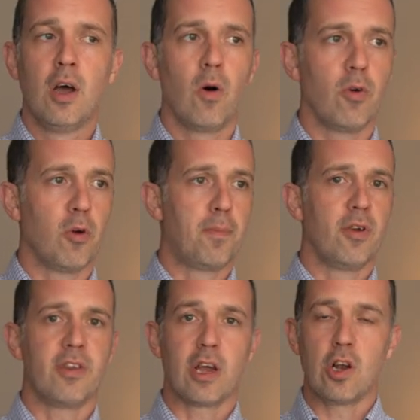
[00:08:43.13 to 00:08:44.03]
or you're
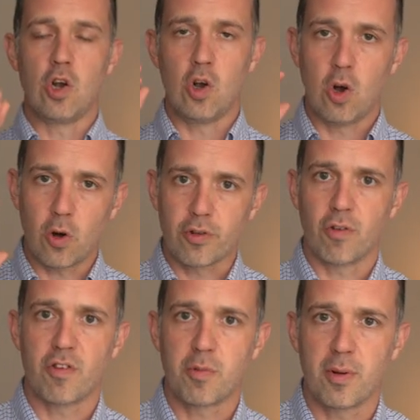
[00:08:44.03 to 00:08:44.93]
putting a lot of
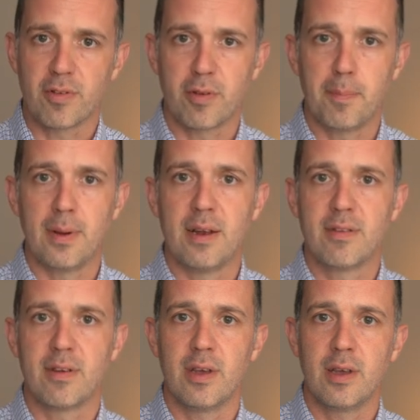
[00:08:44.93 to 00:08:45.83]

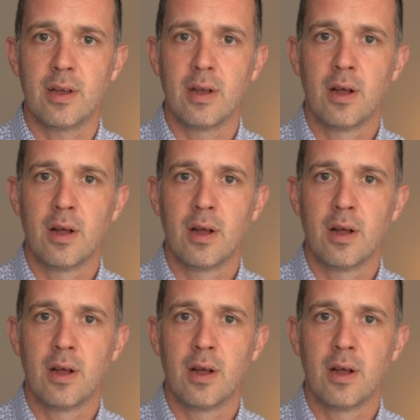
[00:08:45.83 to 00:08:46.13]
responsibility